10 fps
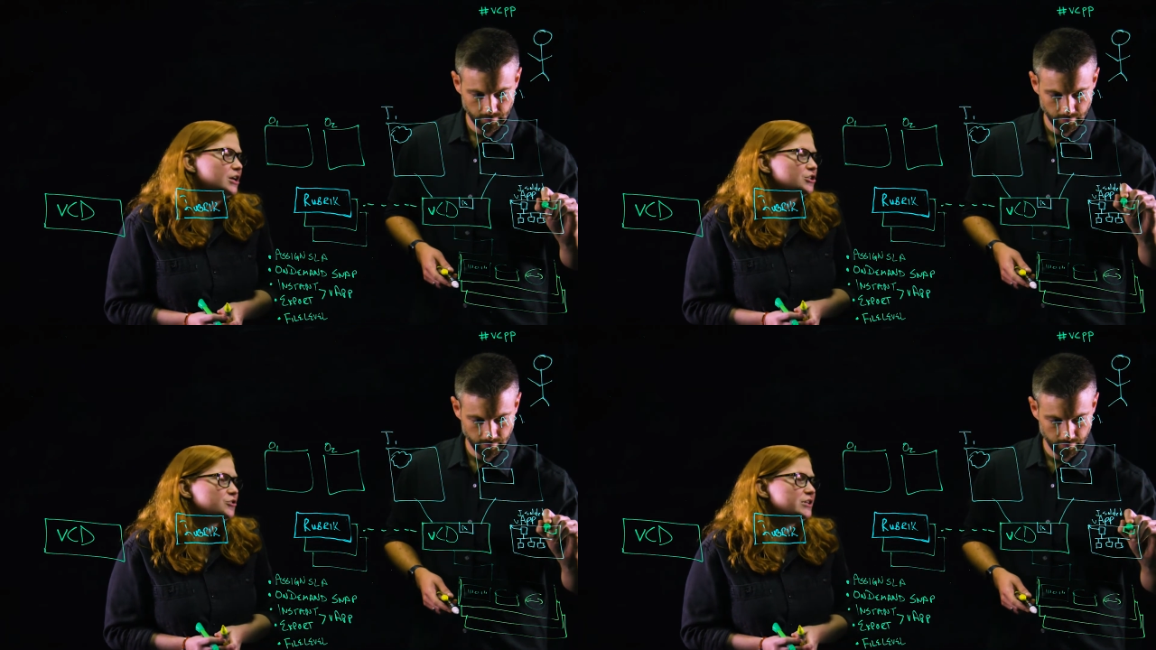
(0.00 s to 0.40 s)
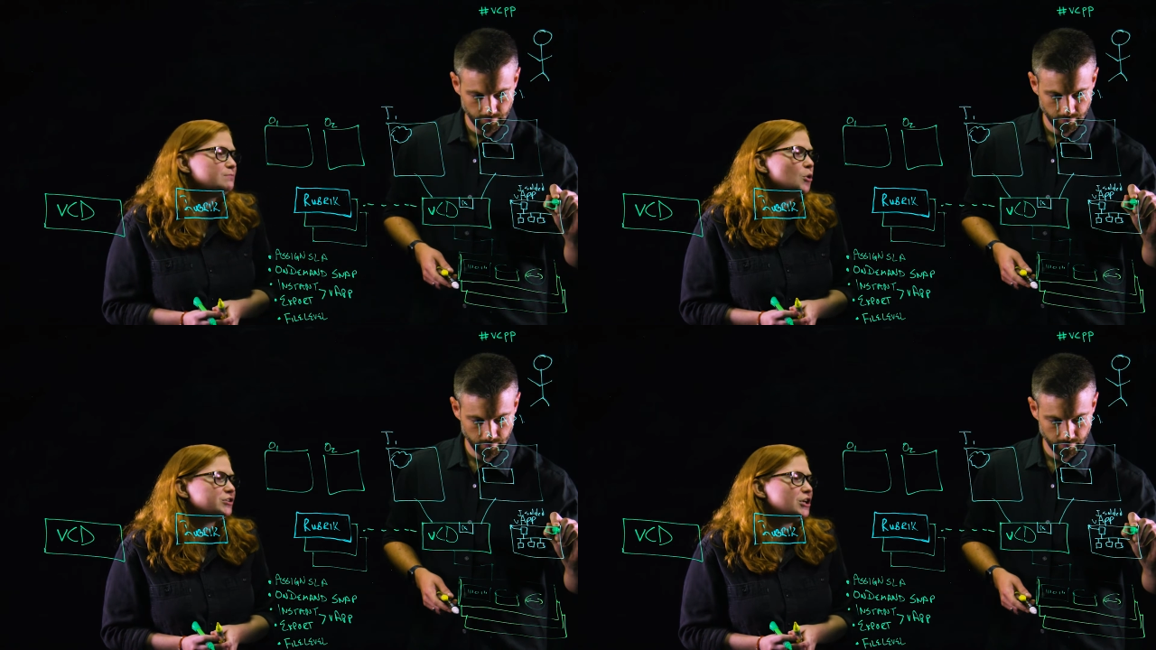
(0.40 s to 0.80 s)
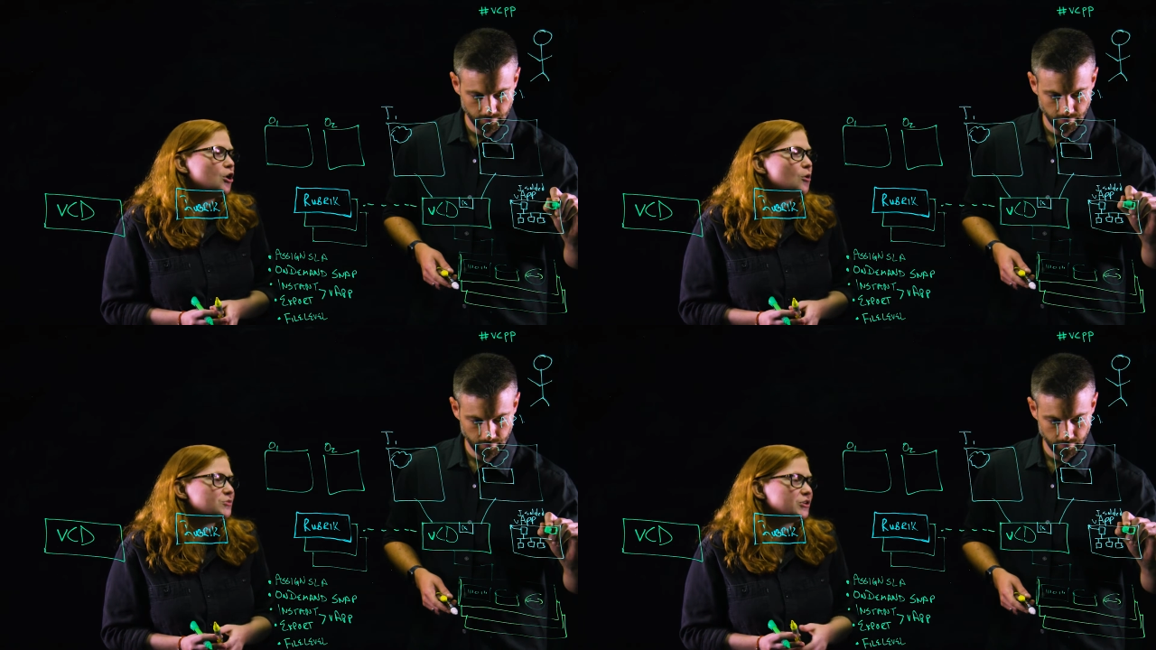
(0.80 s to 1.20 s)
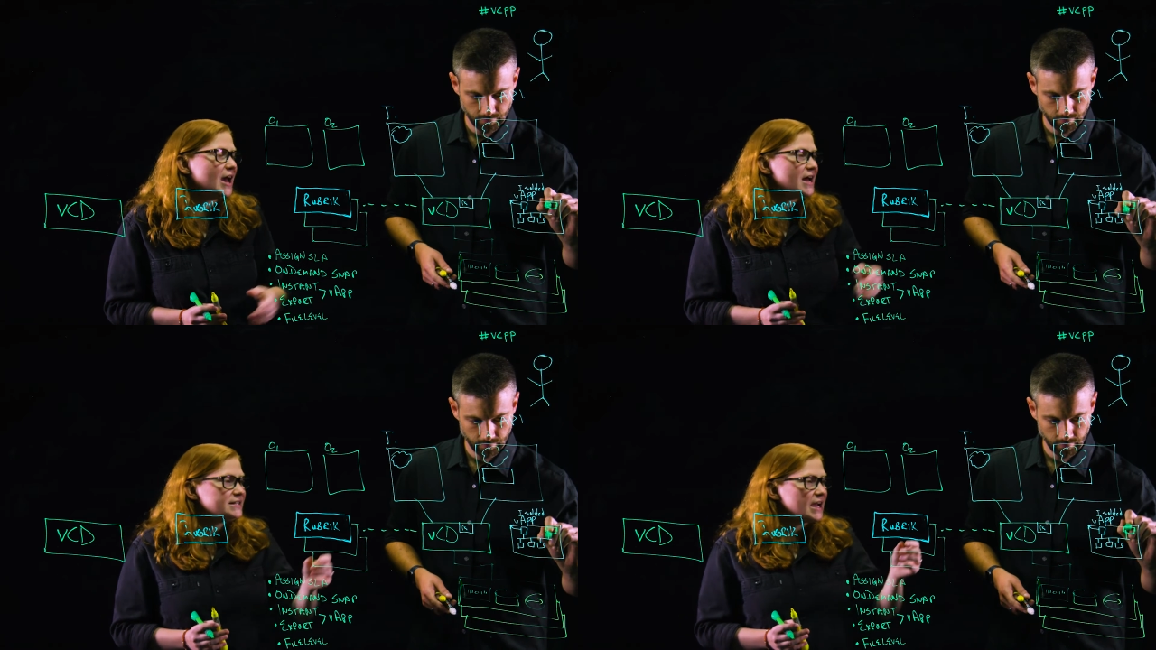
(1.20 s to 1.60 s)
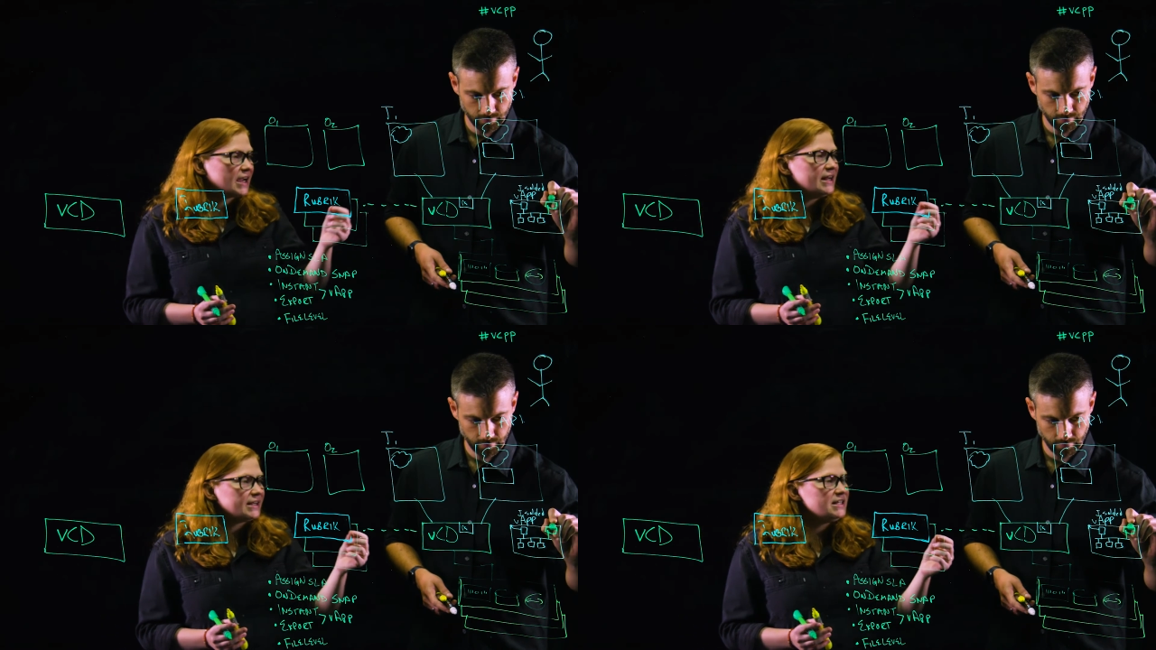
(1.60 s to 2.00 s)
Speaker 1: So it is multi-home, so it has that
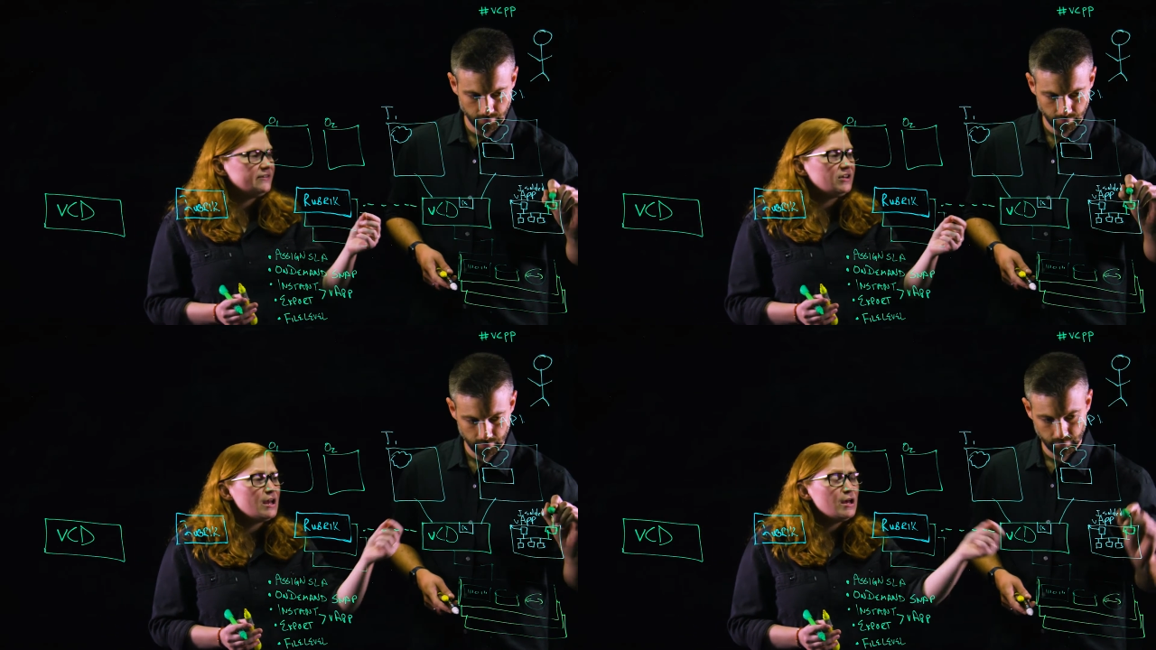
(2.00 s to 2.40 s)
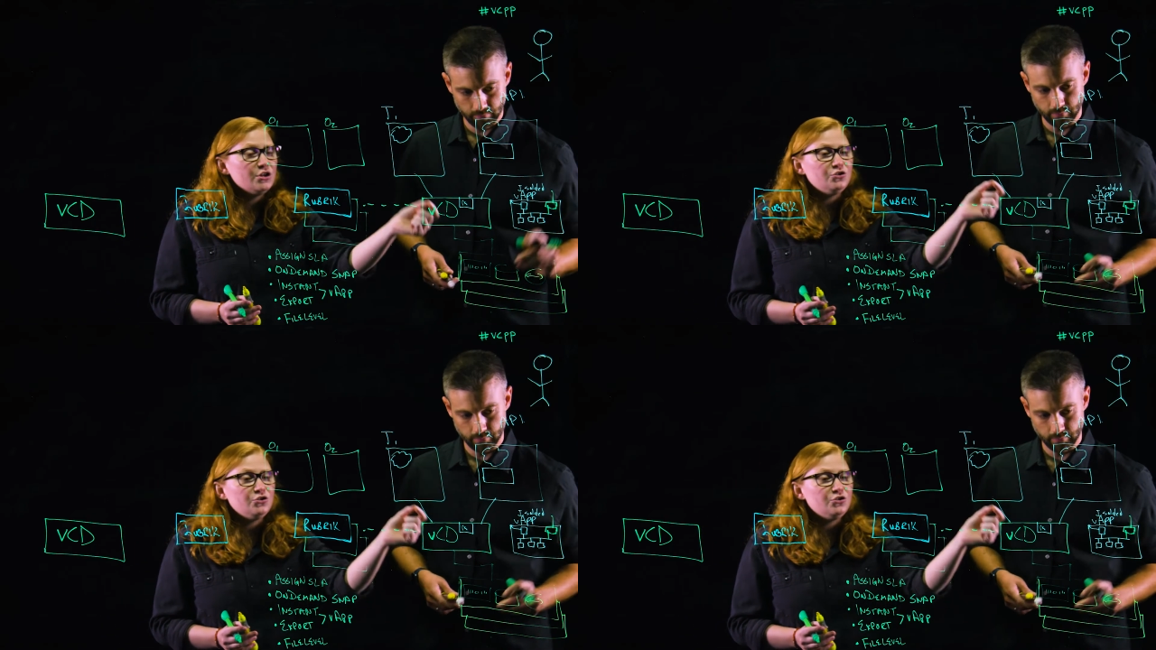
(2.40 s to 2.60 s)
connectivity